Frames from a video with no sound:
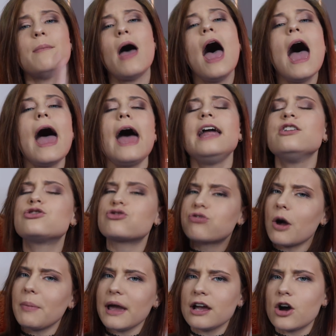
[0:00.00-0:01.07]
and
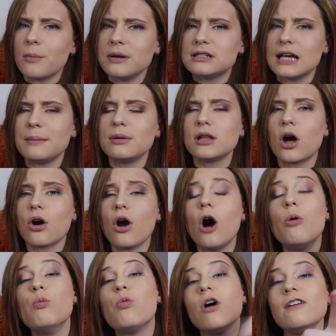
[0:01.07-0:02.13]
drop a comment down below
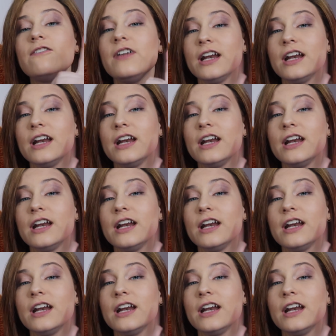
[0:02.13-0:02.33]
on what